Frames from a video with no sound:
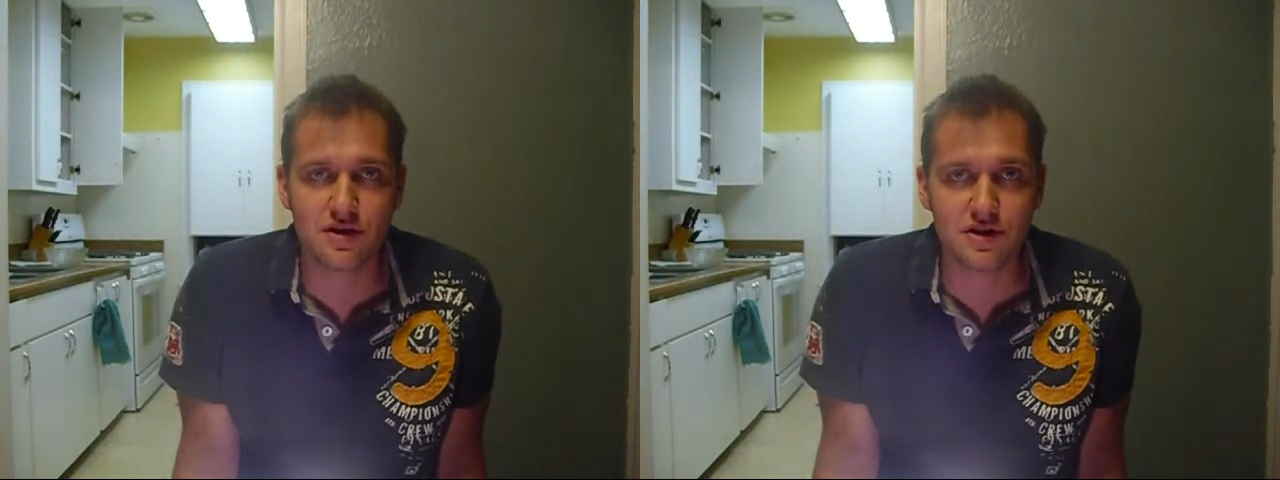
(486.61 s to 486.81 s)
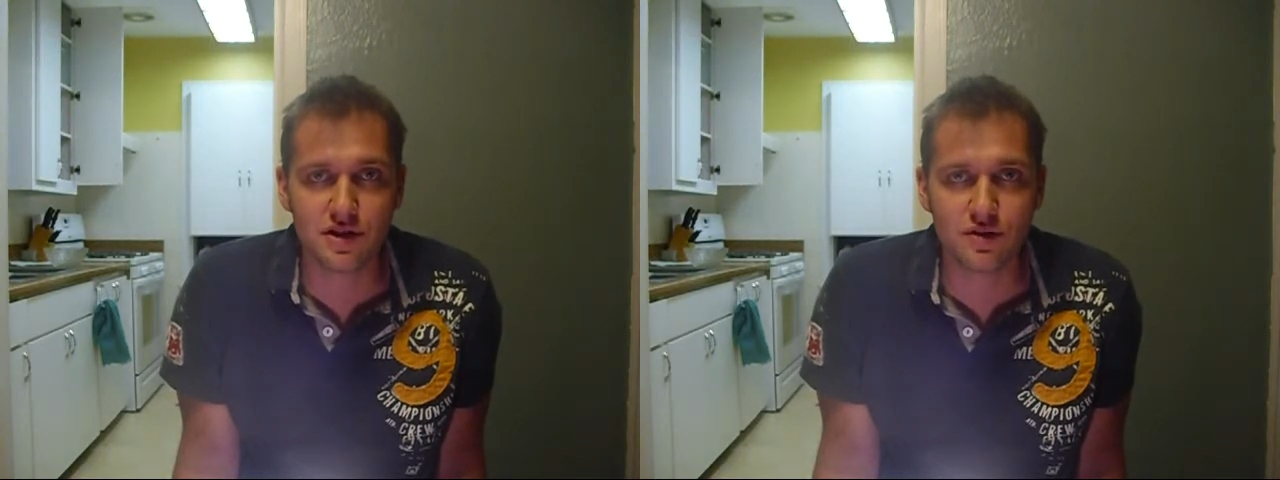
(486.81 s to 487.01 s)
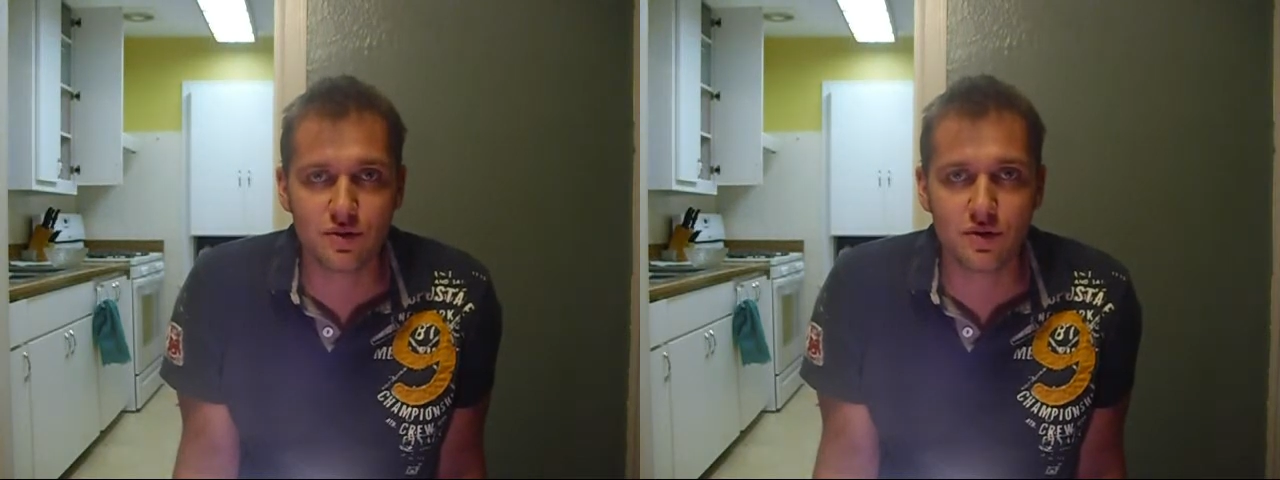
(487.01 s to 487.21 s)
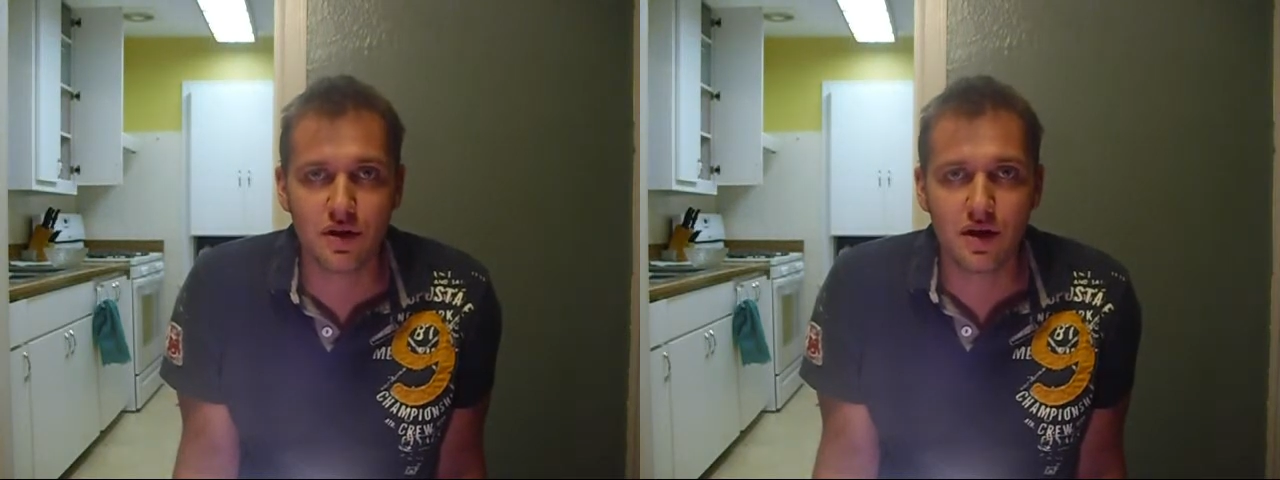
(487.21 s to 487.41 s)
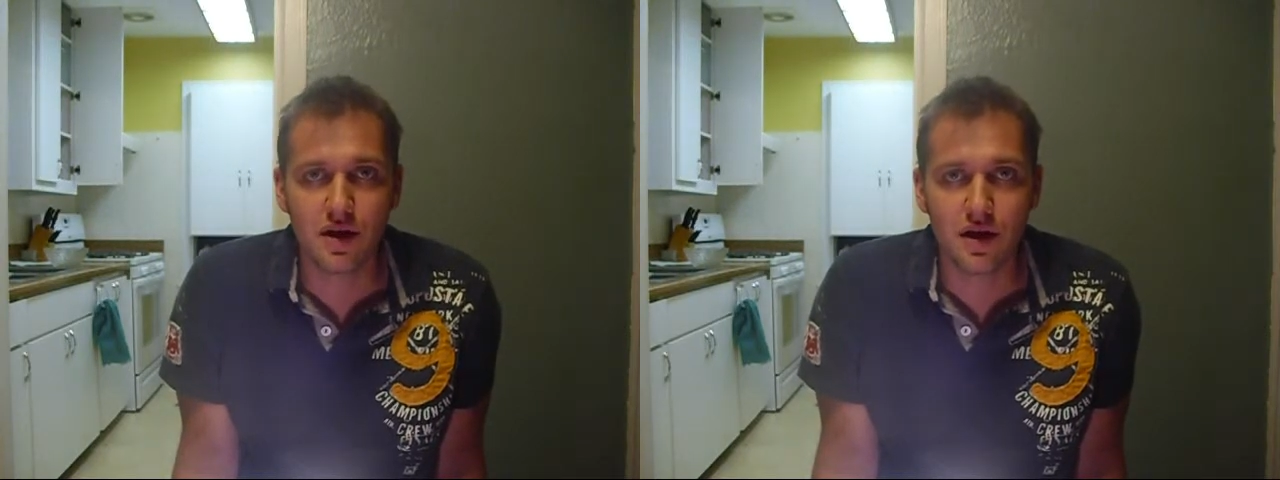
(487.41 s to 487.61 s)
sinew,
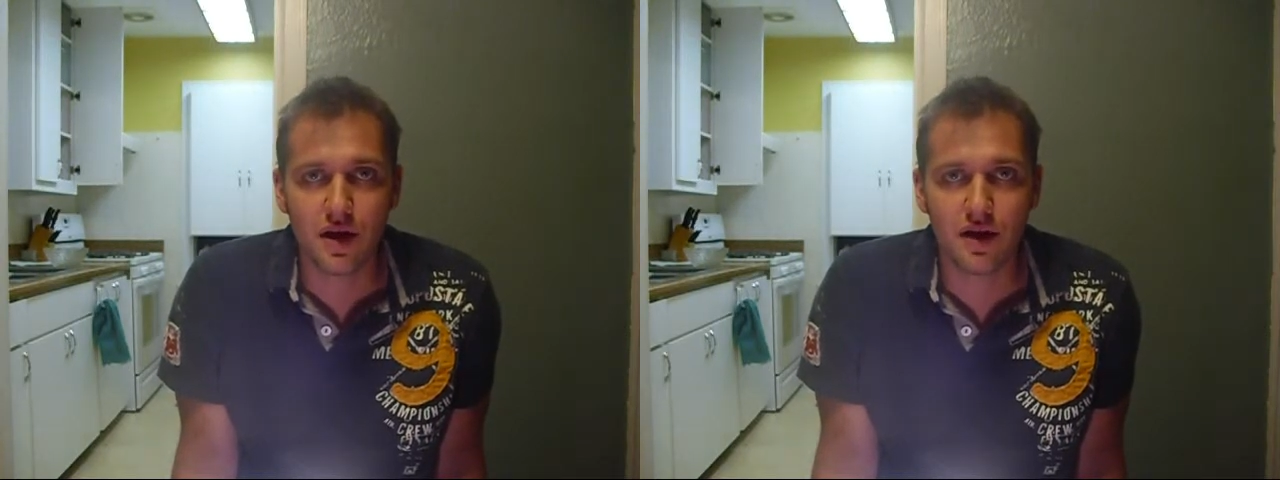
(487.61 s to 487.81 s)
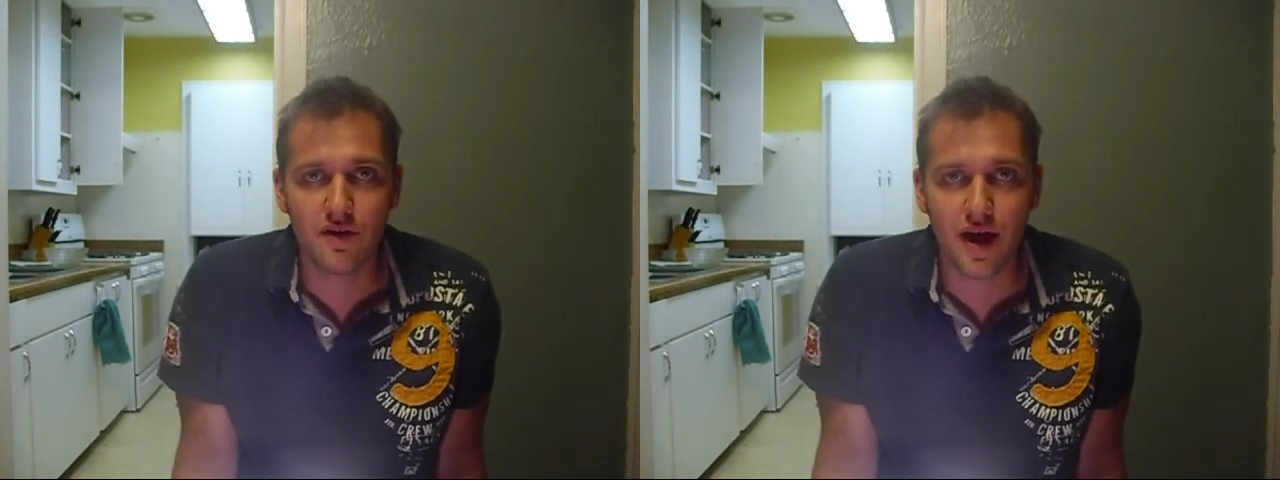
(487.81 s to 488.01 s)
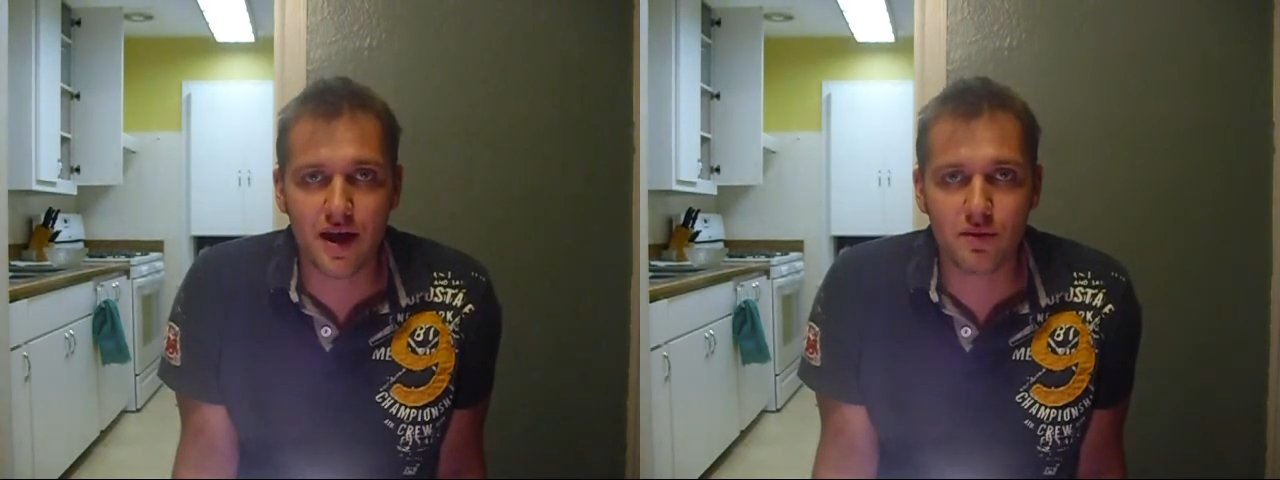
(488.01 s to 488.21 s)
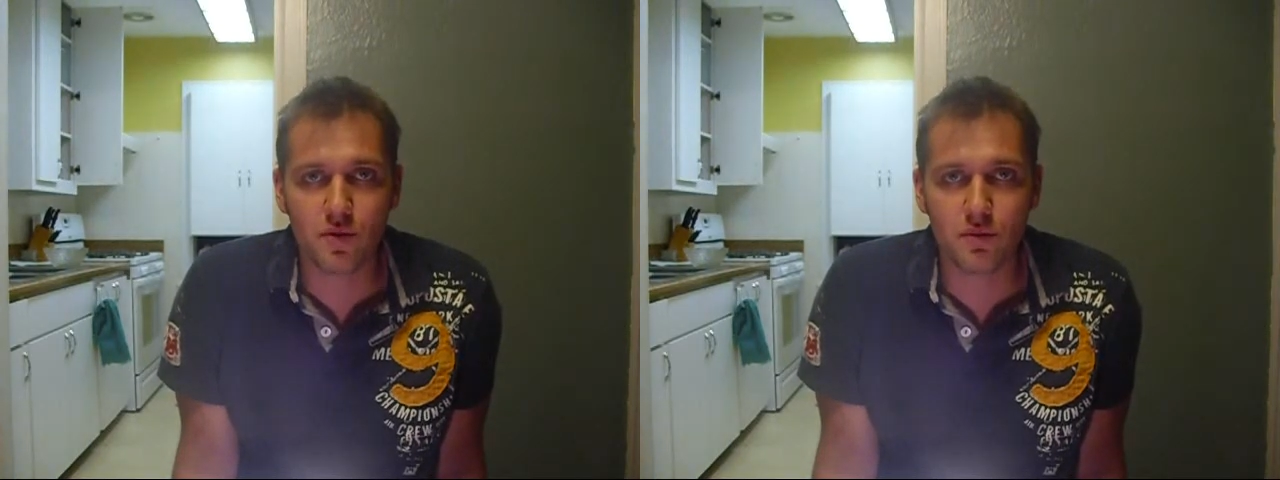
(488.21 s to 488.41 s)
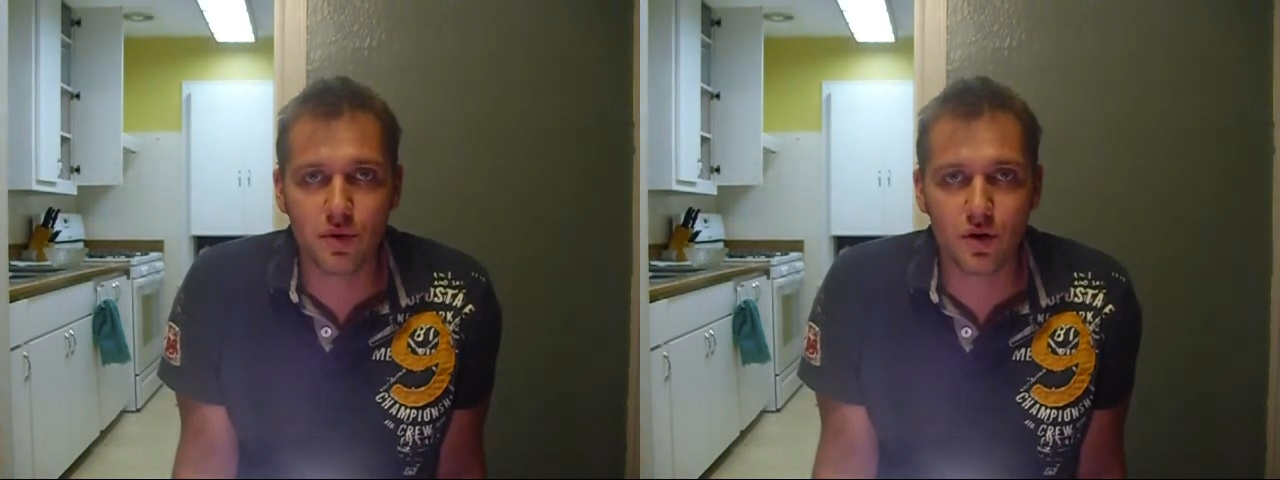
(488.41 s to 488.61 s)
the
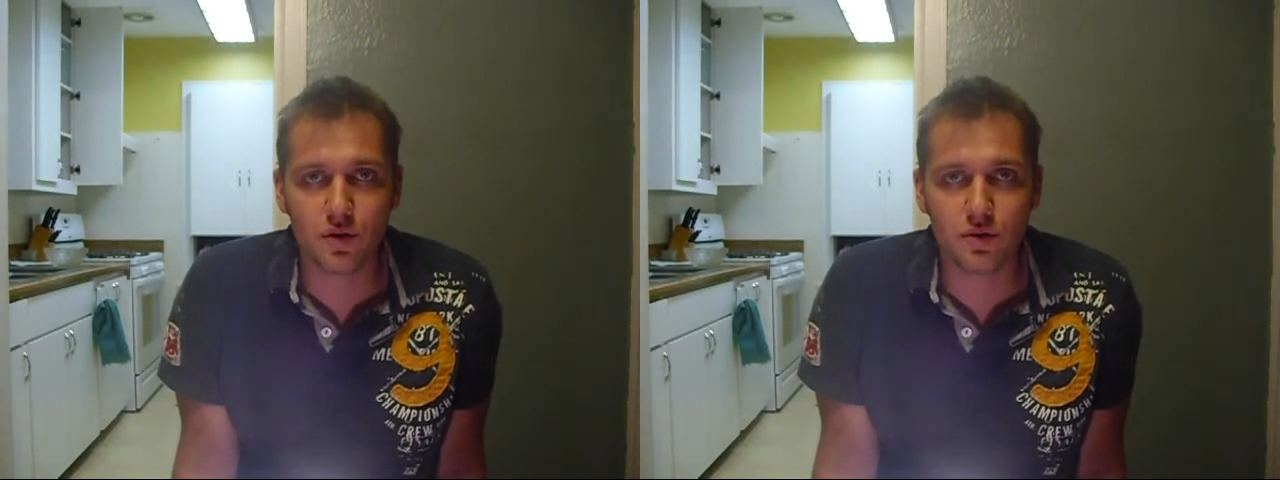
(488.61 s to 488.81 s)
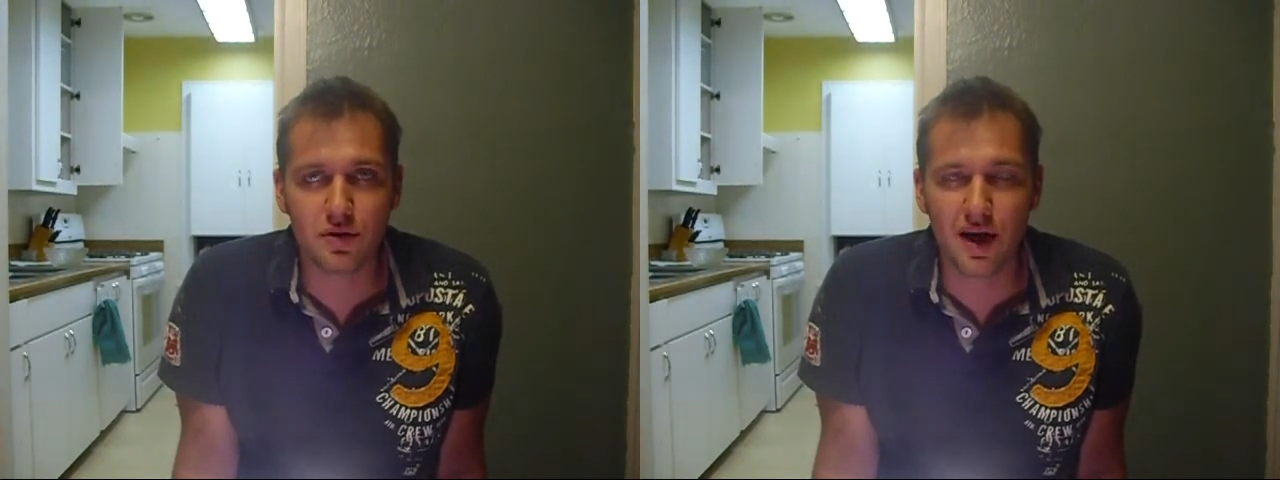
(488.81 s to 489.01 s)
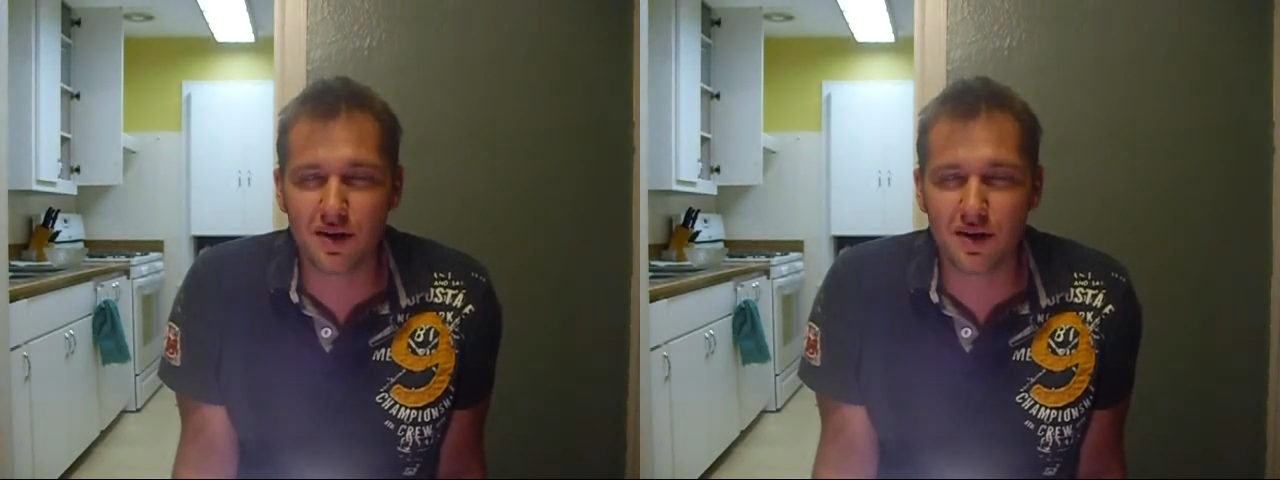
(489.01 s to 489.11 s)
animal bone.